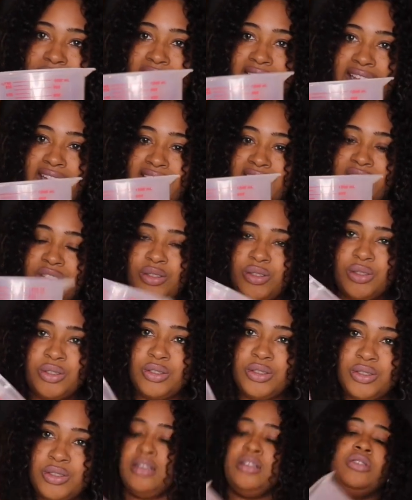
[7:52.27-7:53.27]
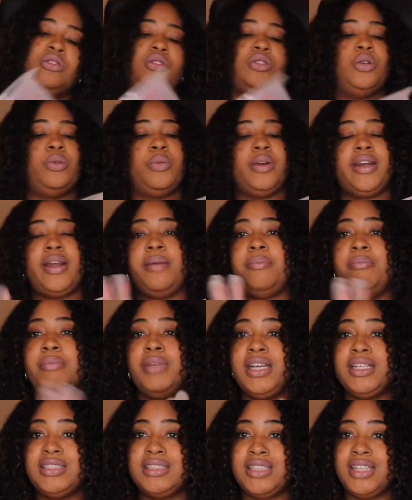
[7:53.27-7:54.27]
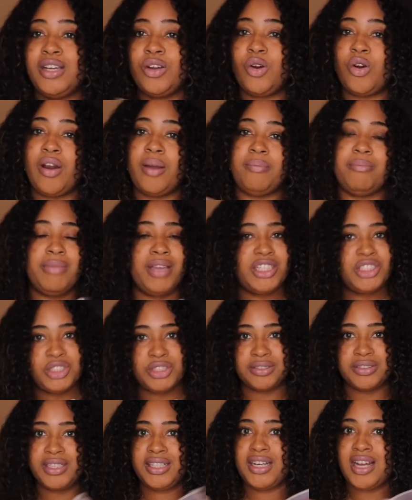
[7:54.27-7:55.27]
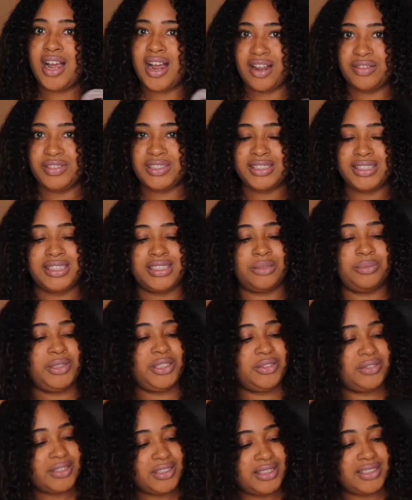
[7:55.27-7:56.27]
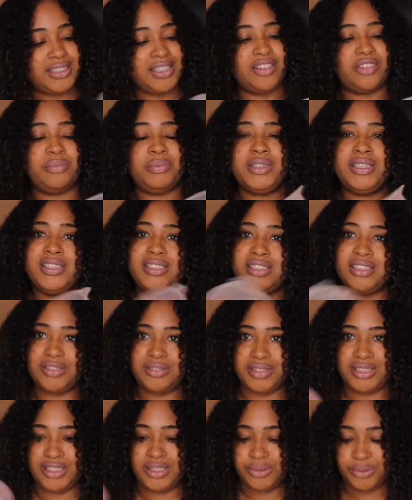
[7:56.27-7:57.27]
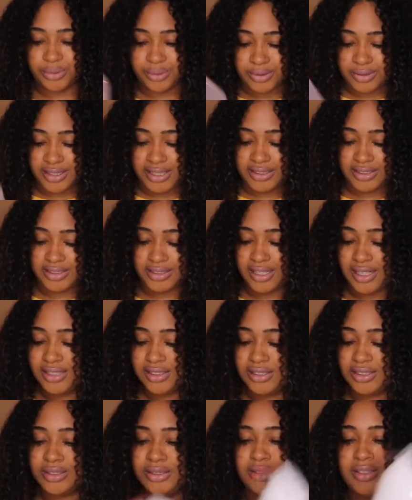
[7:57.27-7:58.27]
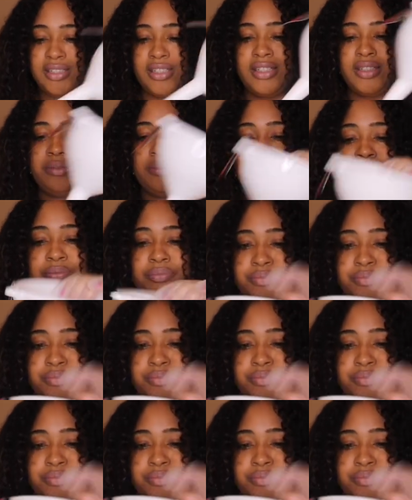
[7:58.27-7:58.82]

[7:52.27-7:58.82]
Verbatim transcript: handle. So when I'm mixing or I'm measuring, obviously it speaks for itself, but this is really cool at the dollar store.